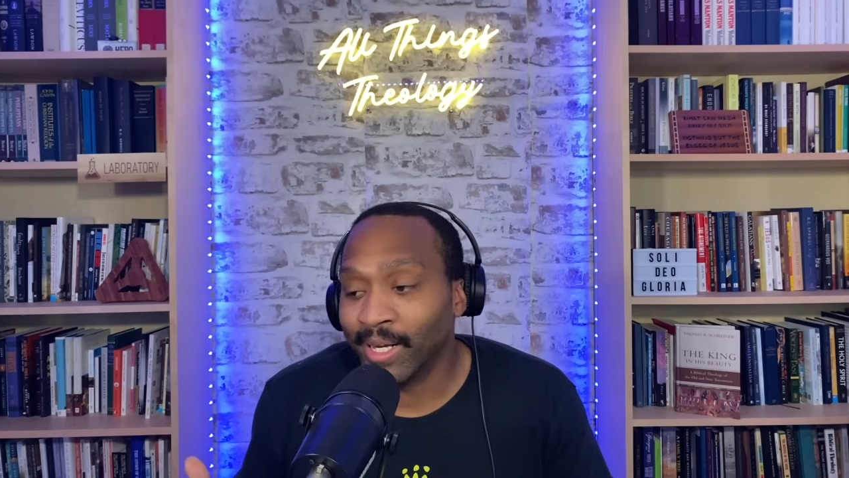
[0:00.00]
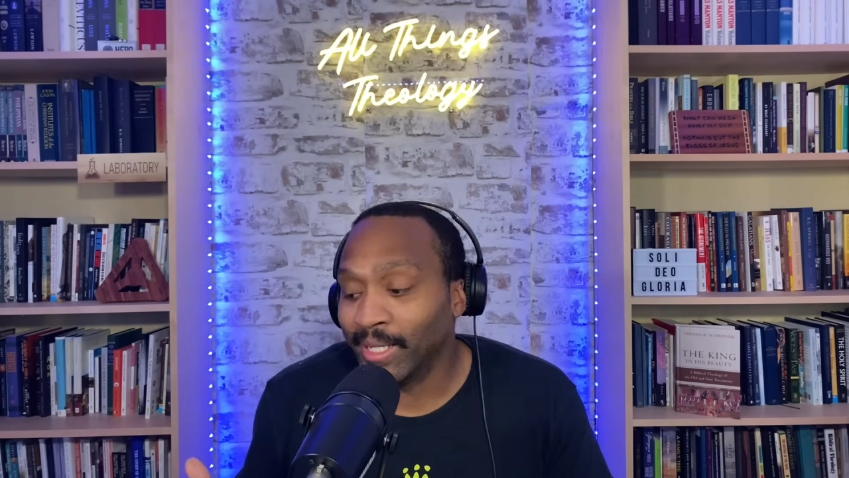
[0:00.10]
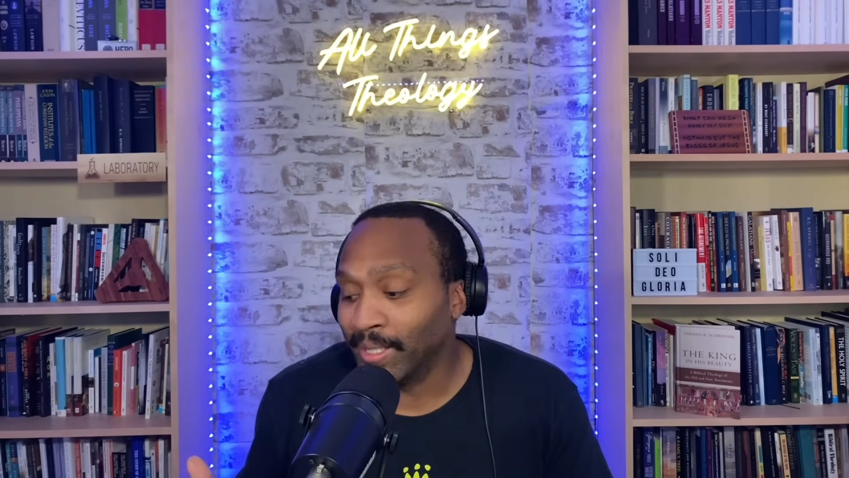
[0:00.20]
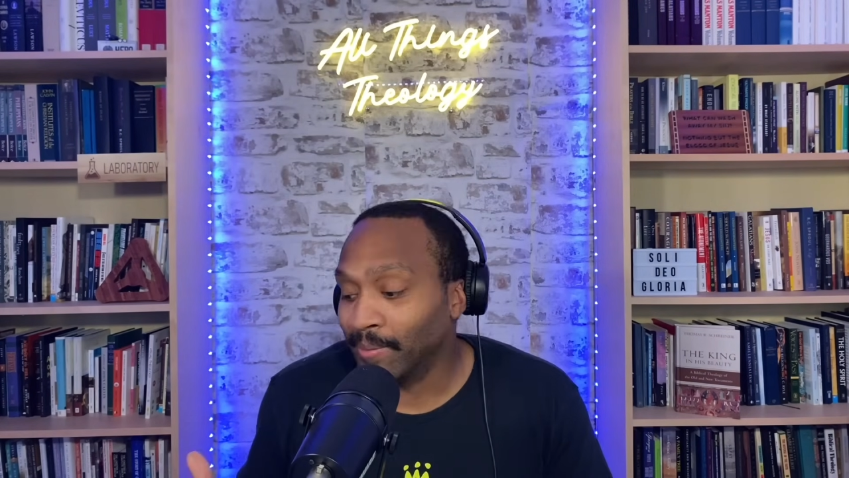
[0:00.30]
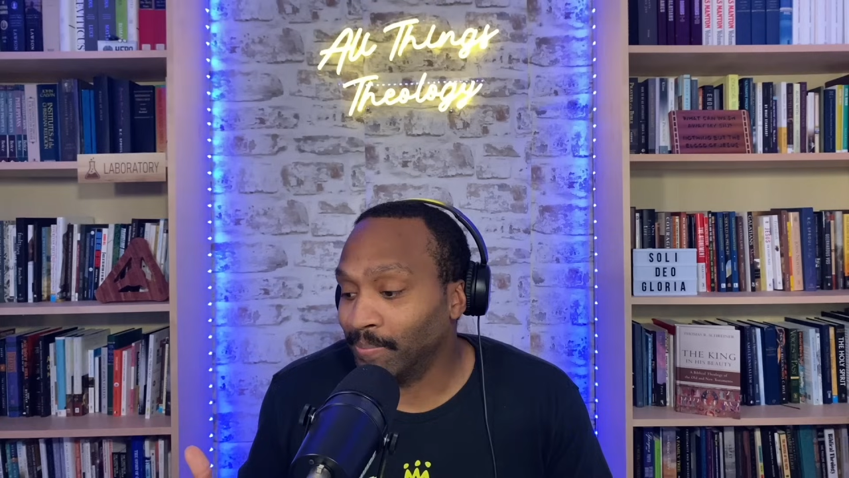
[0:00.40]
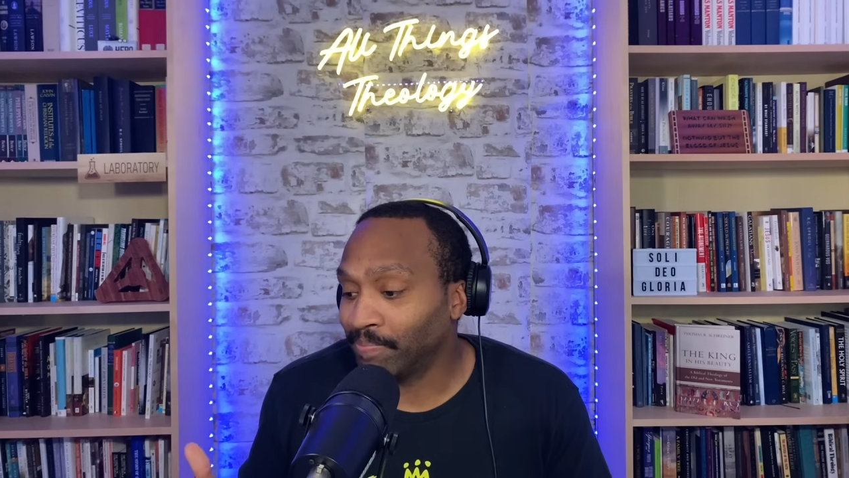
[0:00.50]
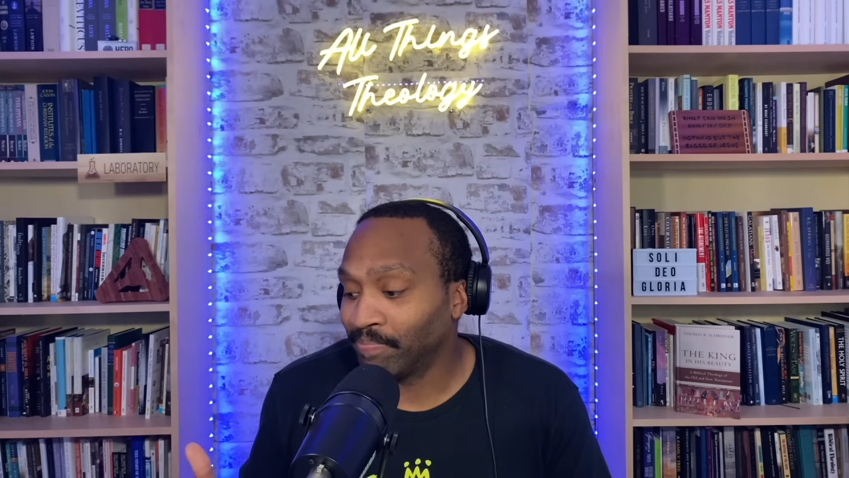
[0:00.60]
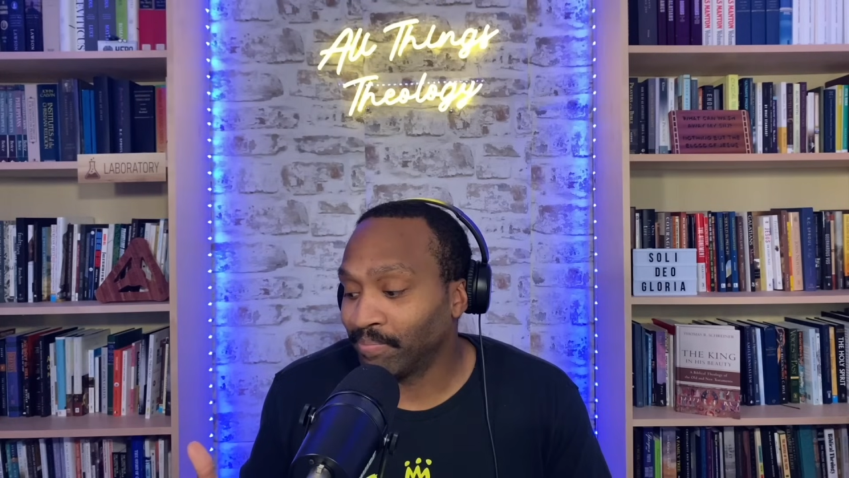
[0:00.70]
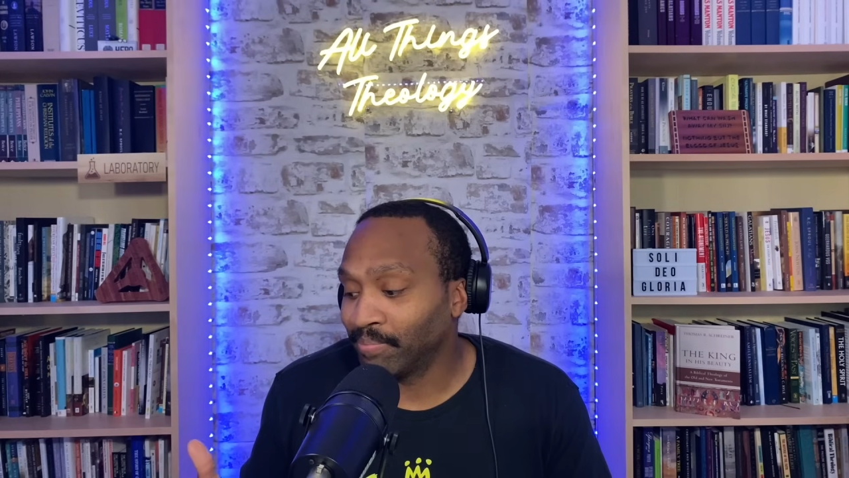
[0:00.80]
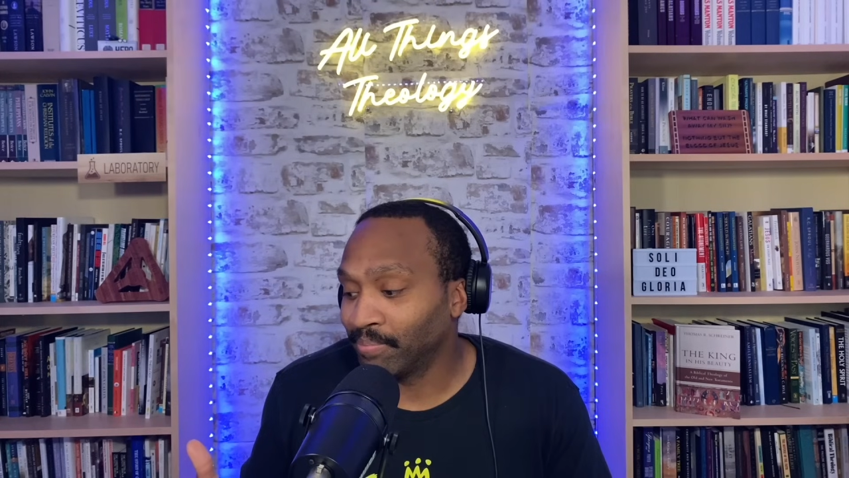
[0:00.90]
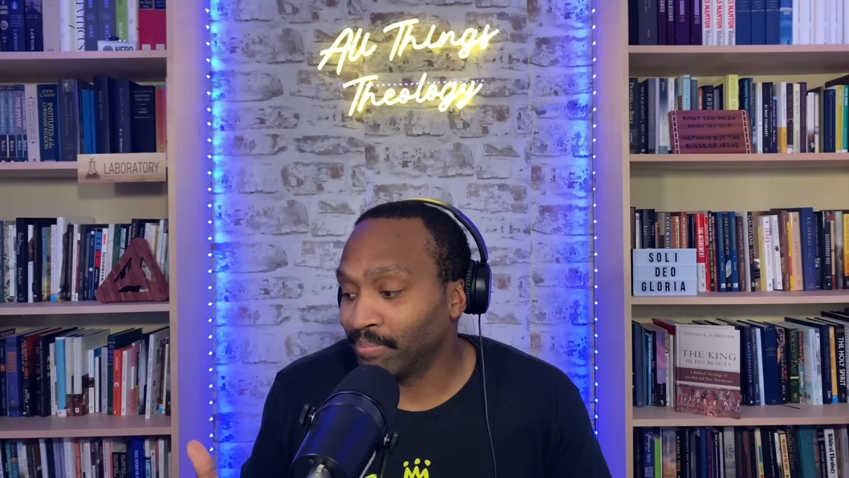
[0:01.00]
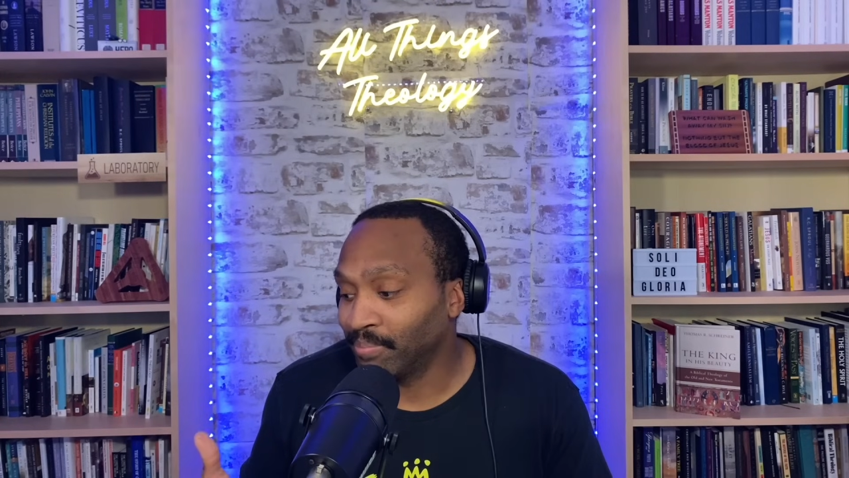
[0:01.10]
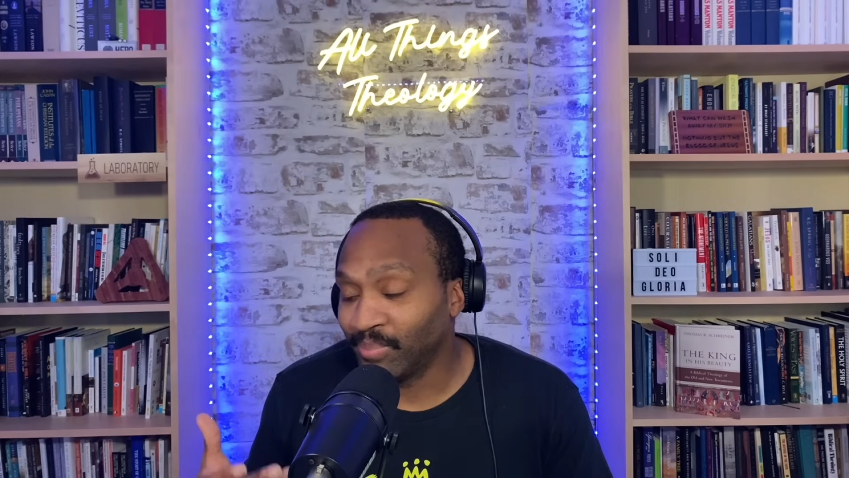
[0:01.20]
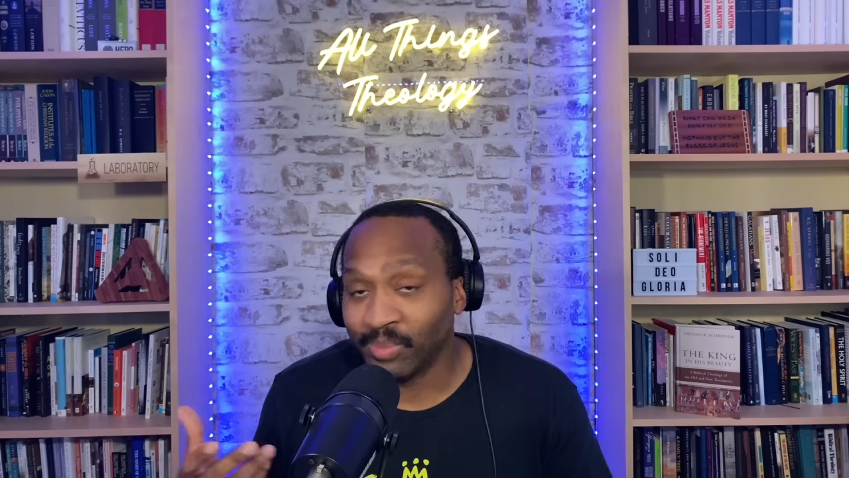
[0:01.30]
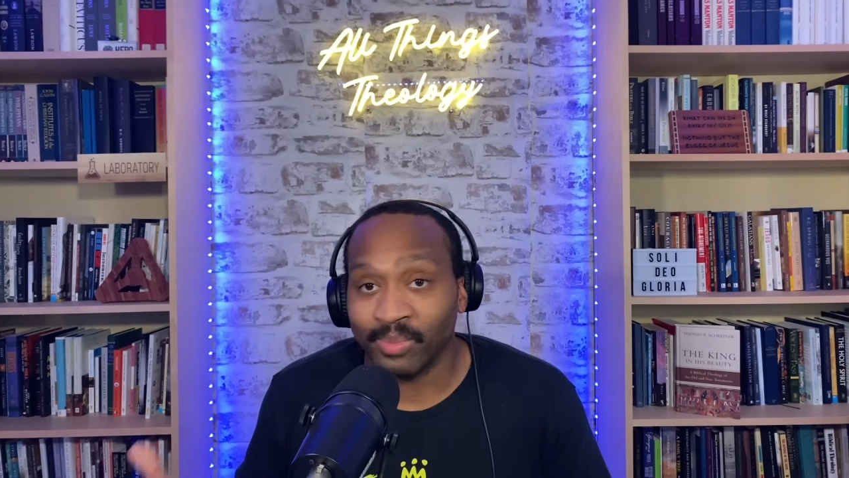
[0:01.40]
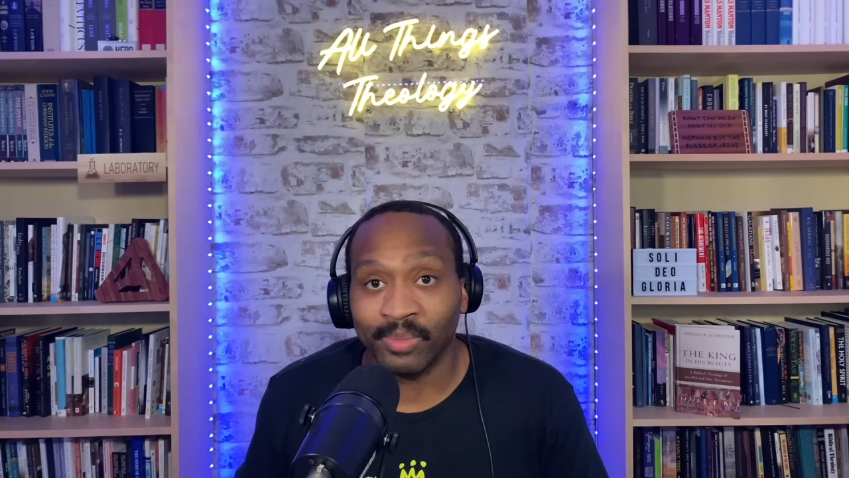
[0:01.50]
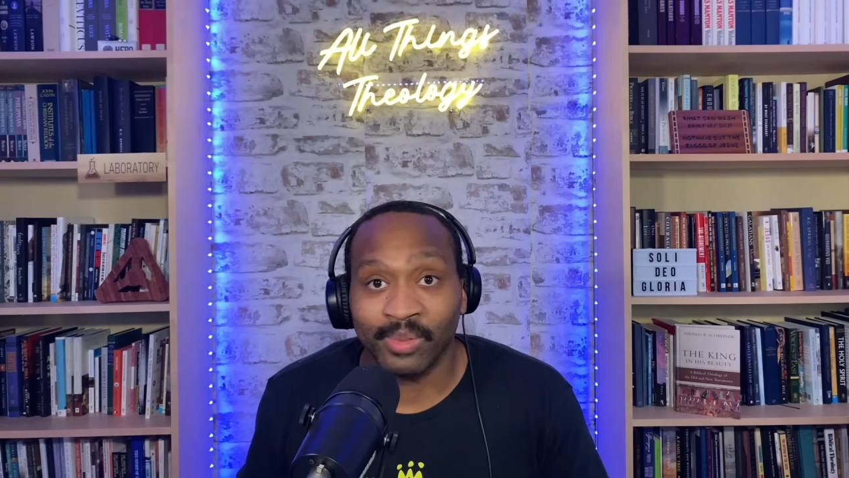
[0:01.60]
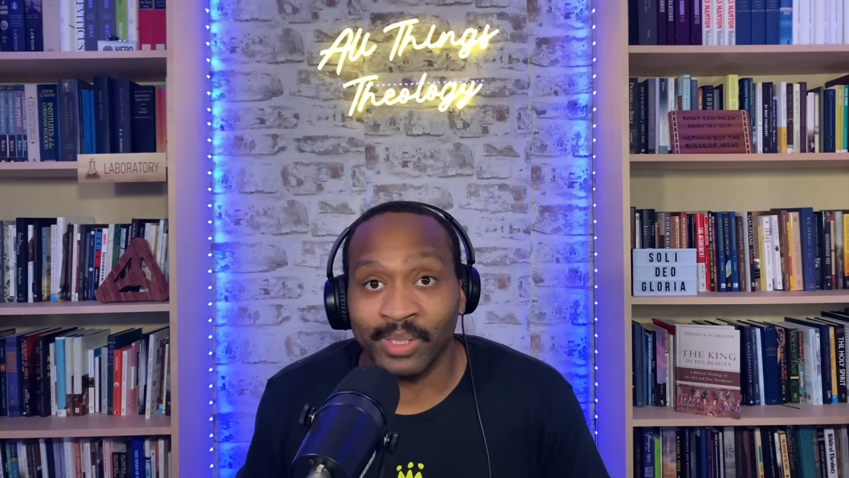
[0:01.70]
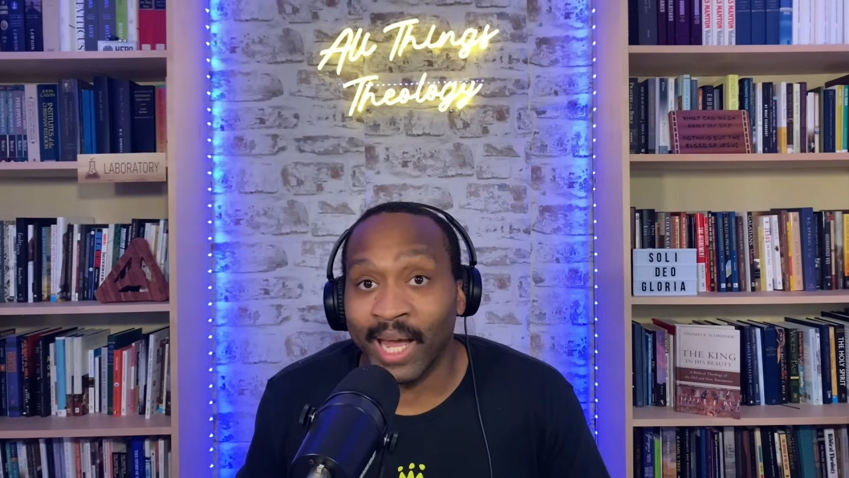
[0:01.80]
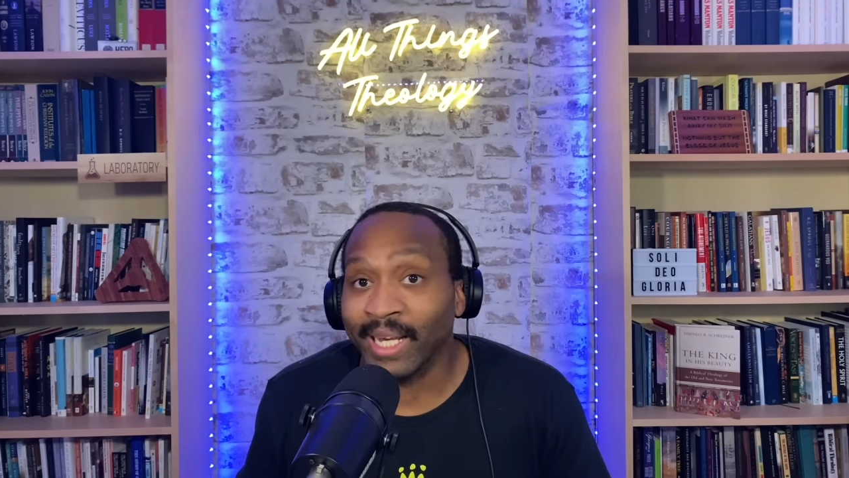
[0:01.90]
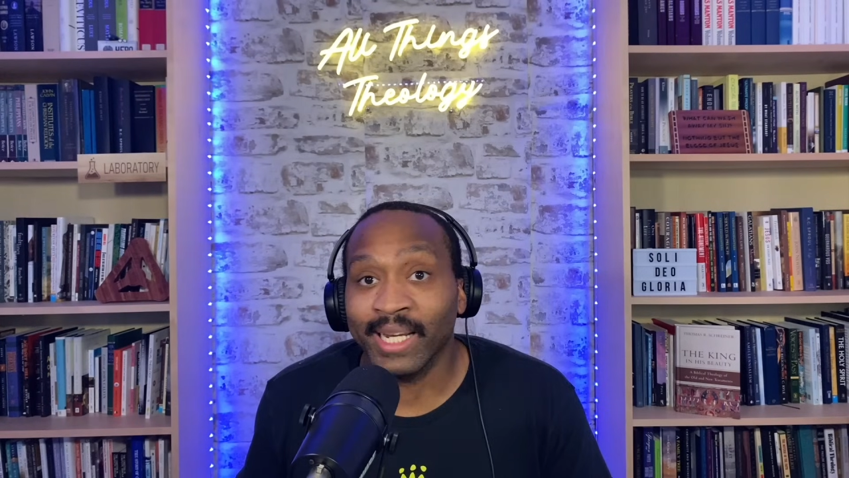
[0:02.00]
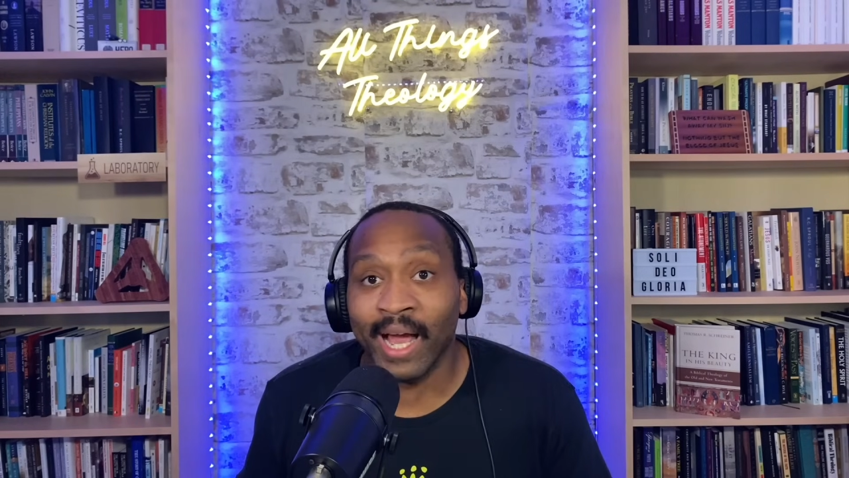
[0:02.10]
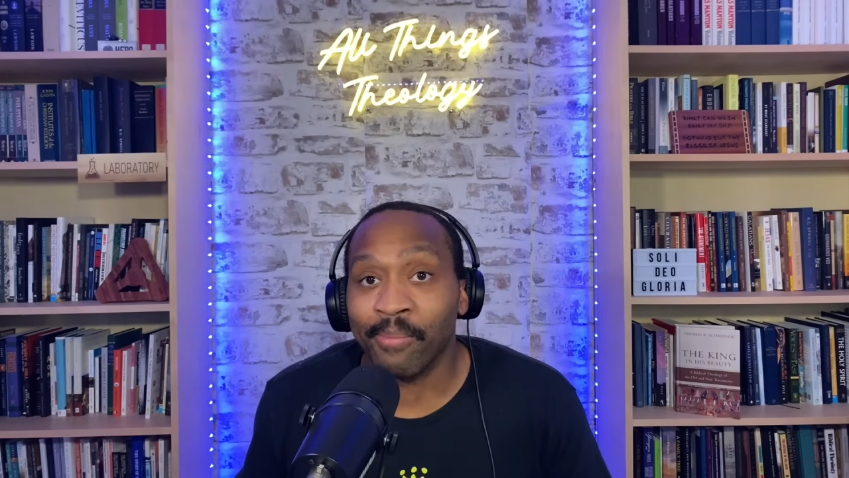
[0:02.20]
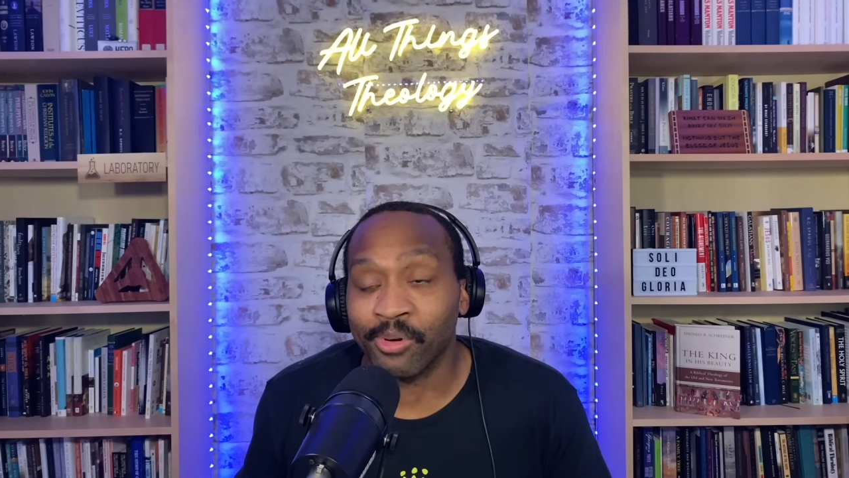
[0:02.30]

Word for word: Um, ninety-nine